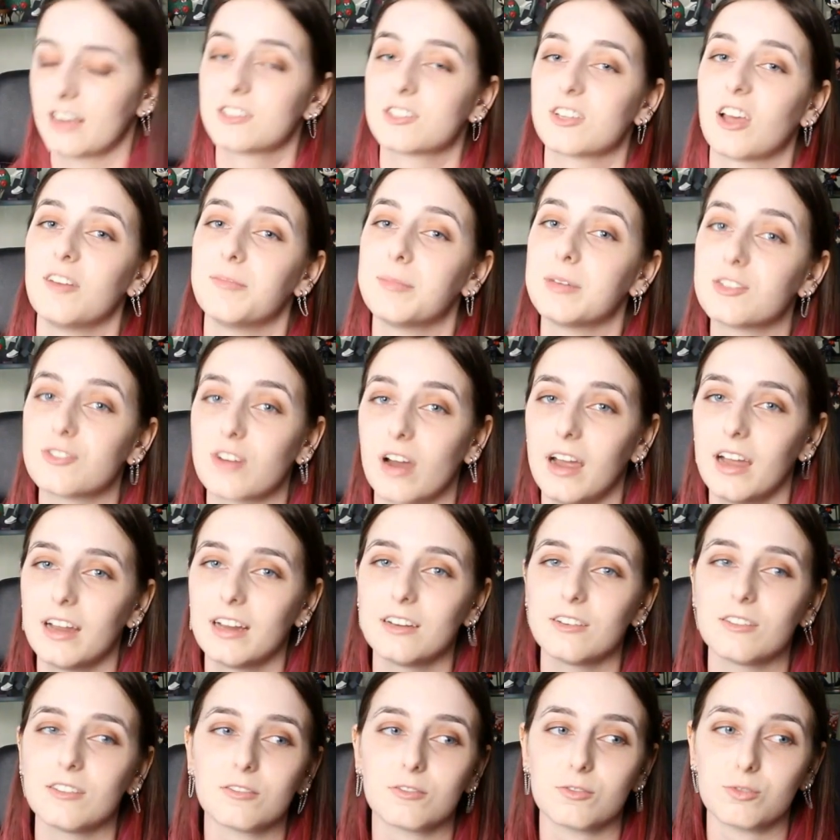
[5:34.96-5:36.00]
So I've been
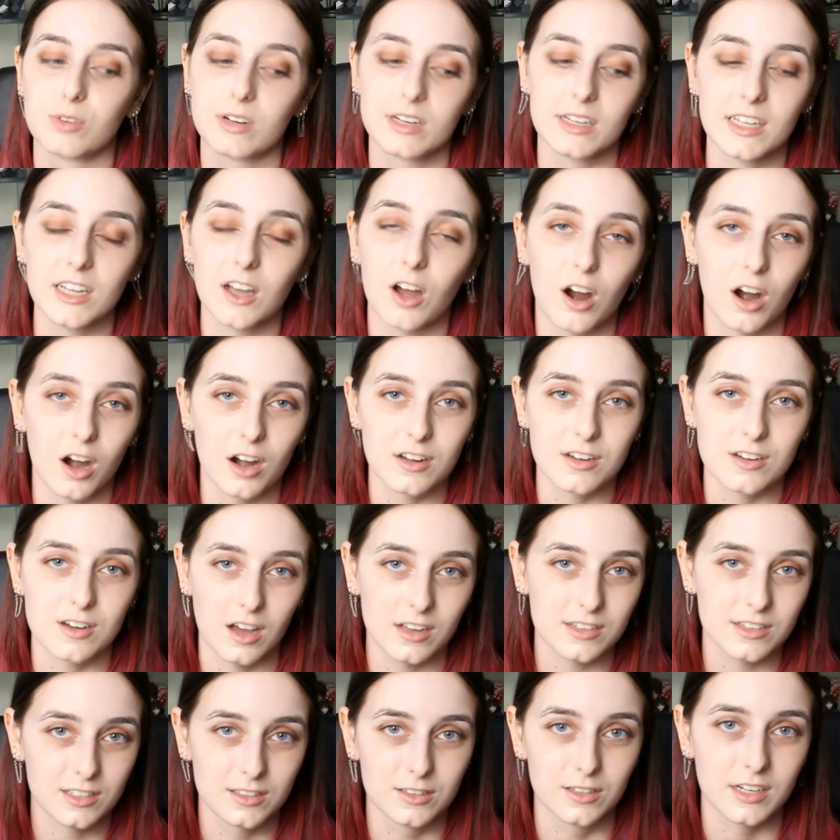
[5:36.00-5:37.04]
trying really hard
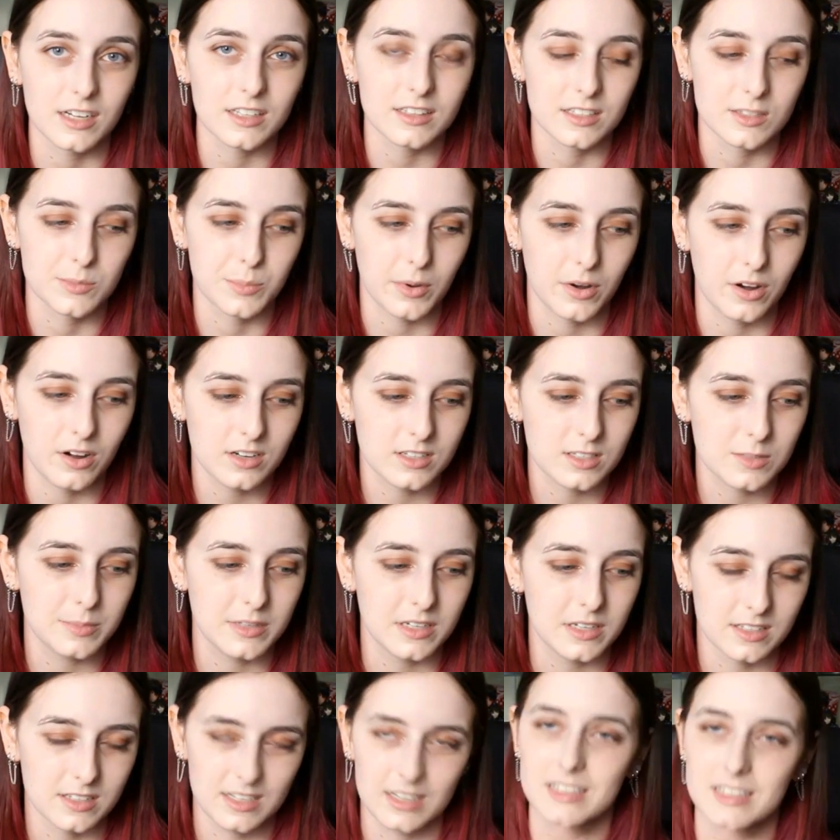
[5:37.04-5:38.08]
not to look at this box
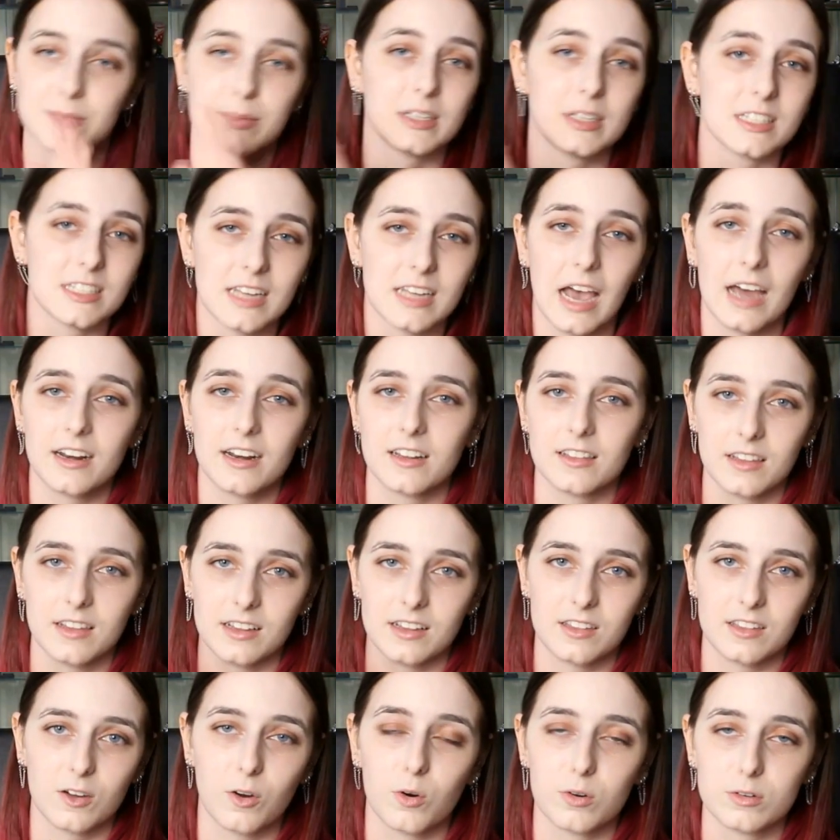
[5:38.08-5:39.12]
because it's been sat in
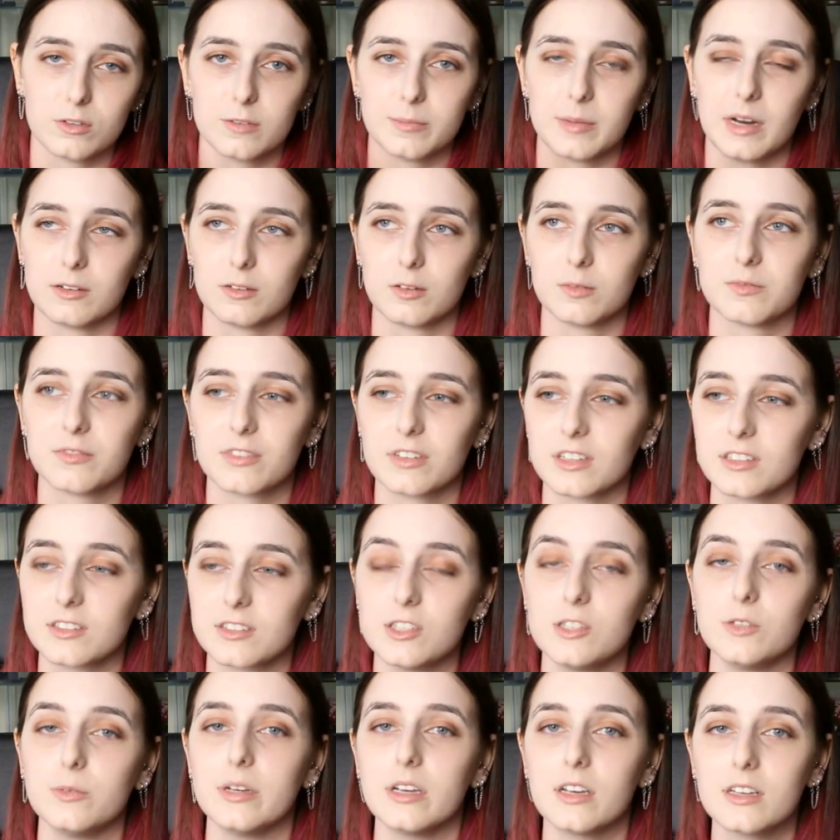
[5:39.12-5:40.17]
like the corner of my room for like
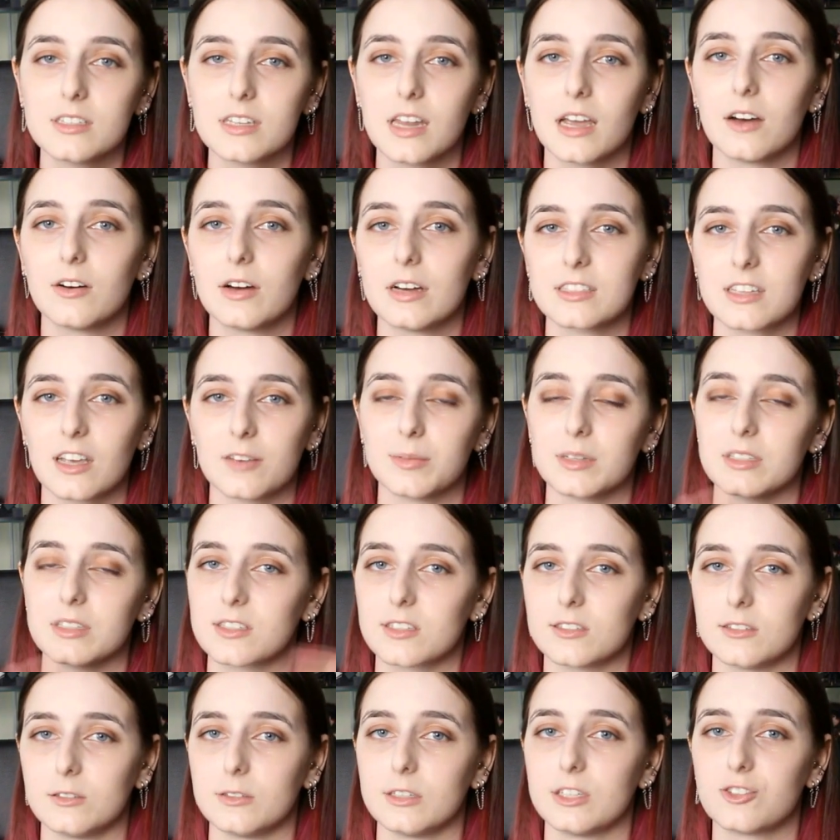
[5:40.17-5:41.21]
2 weeks now as I've been
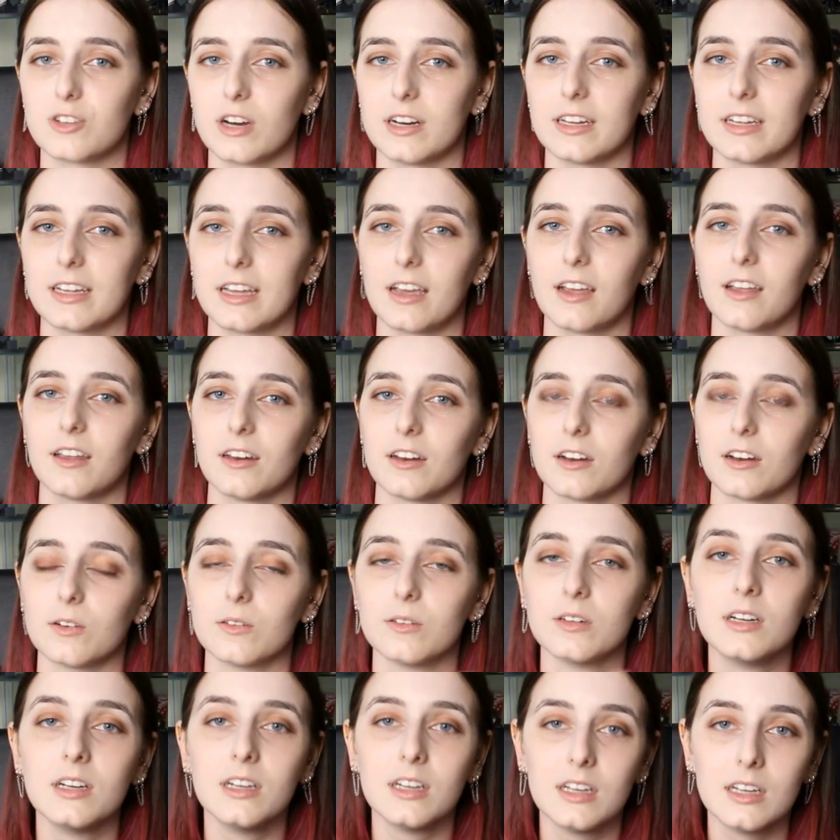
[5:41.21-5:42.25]
slowly trying to get, you know,
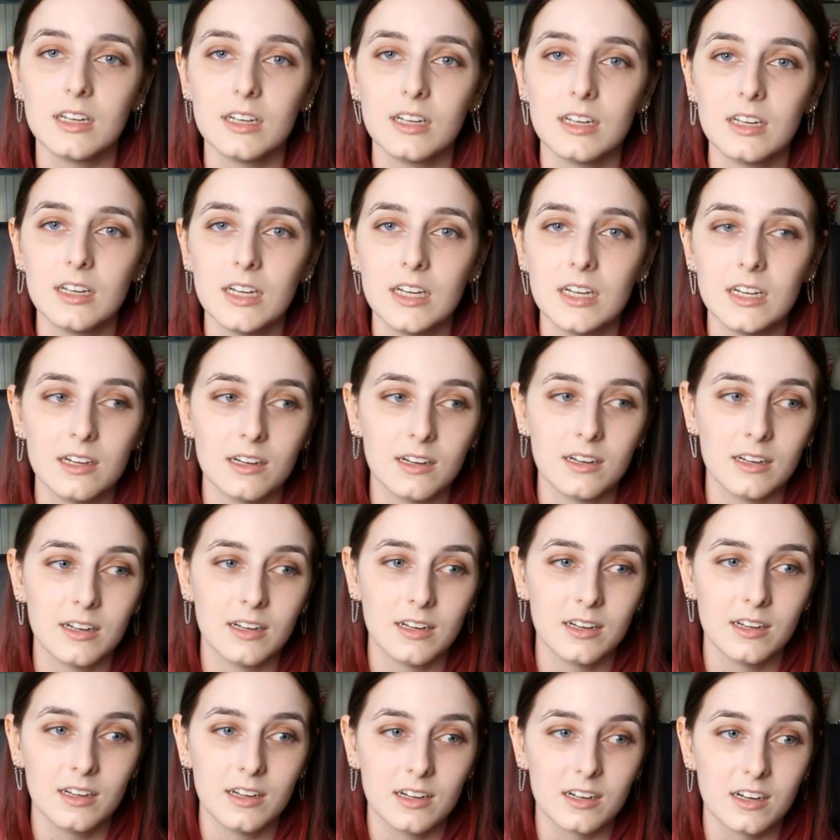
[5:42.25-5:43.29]

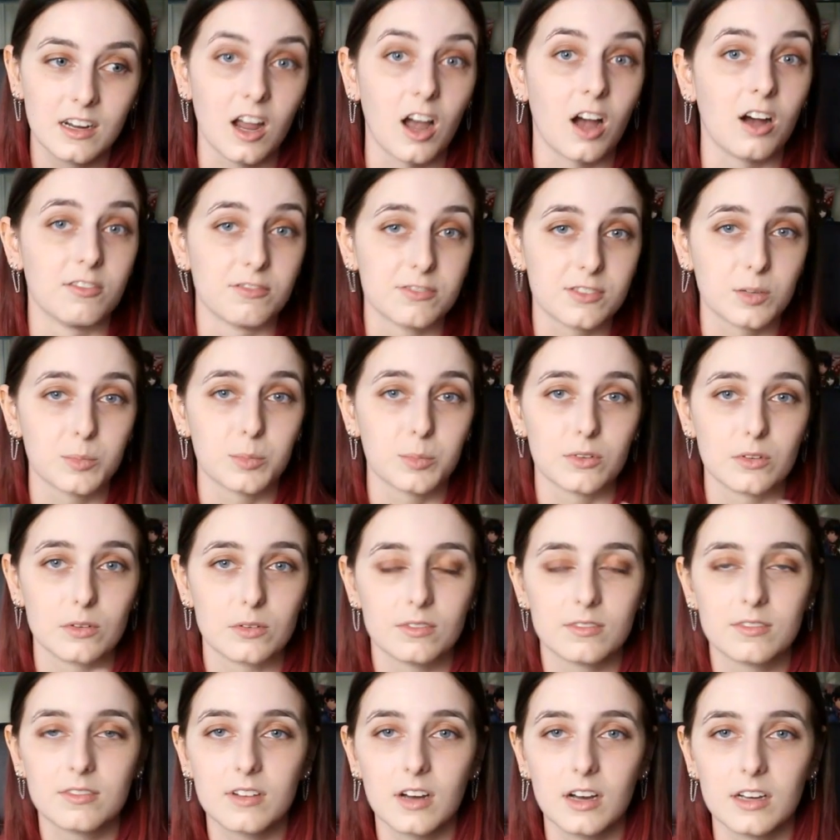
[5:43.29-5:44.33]
comfortable
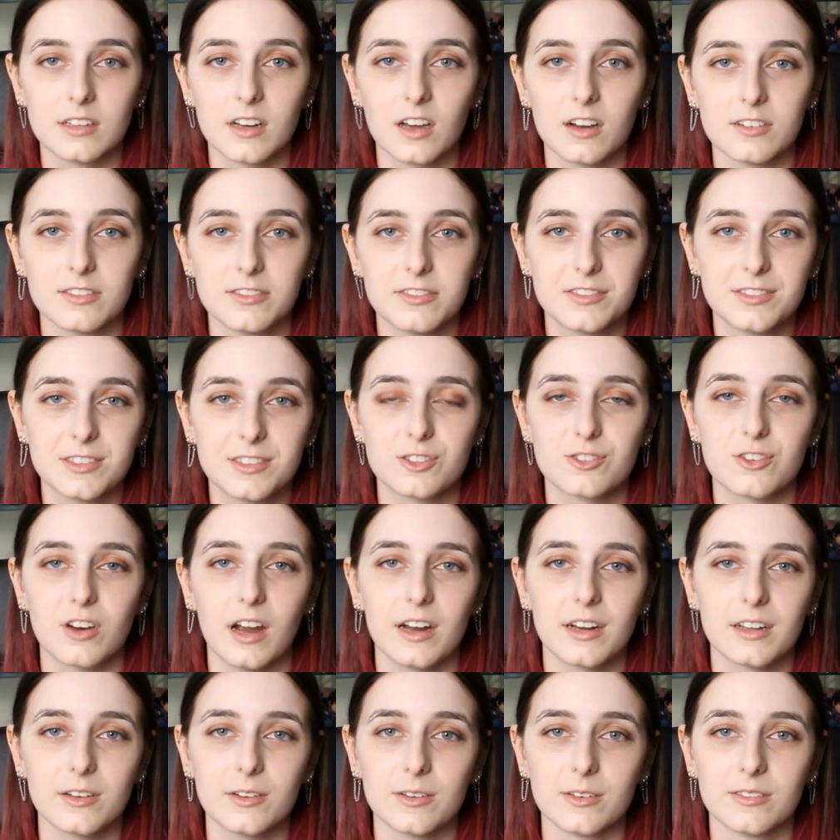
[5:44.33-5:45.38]
enough to
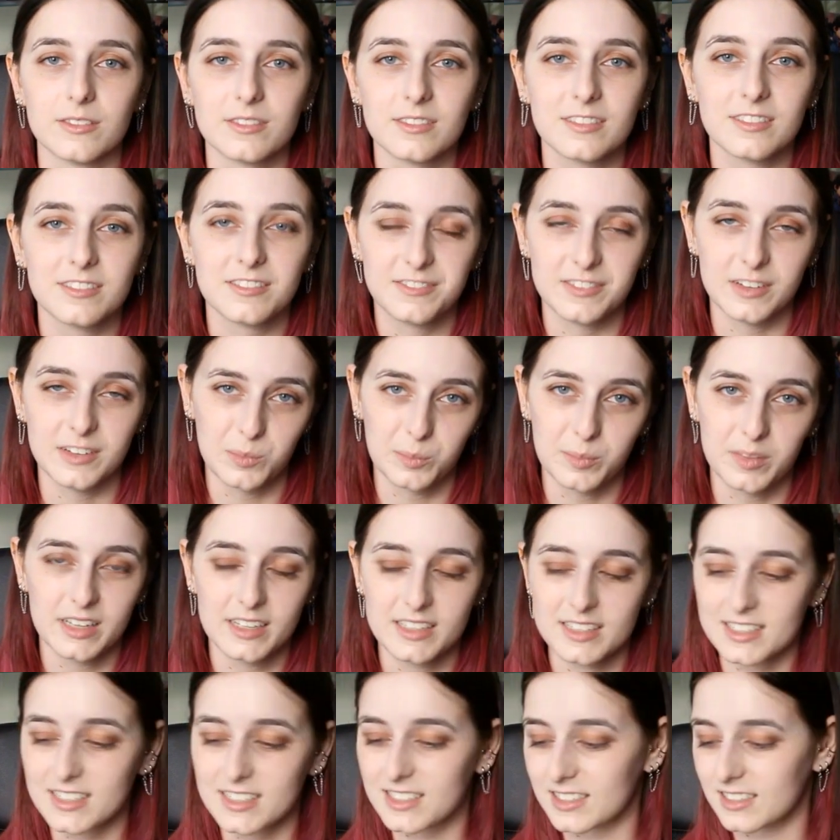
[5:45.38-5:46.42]
try to film
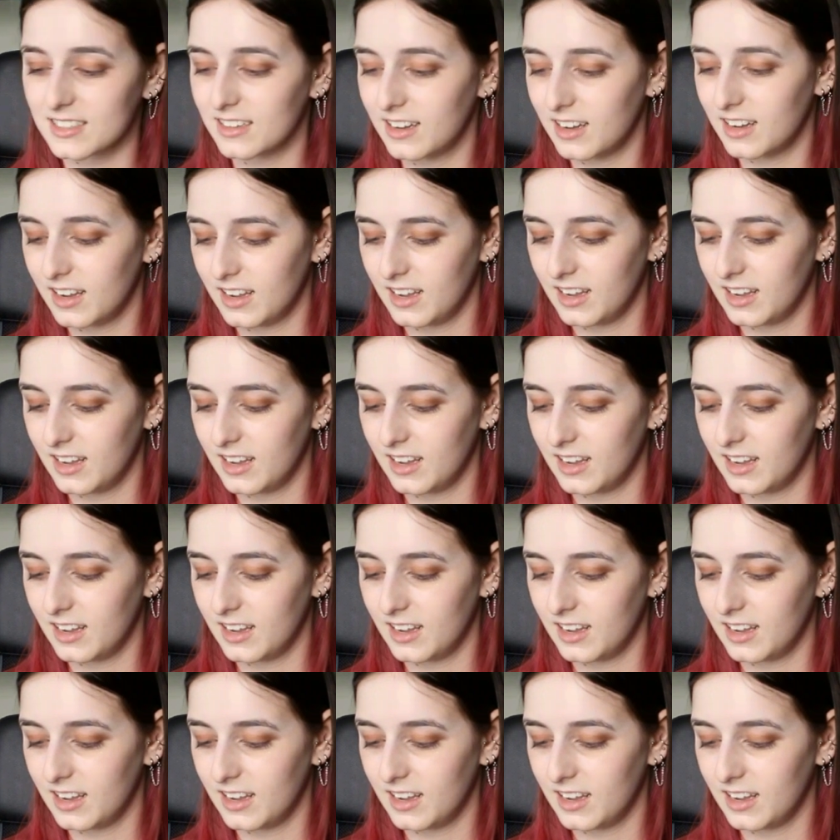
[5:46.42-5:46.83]
this.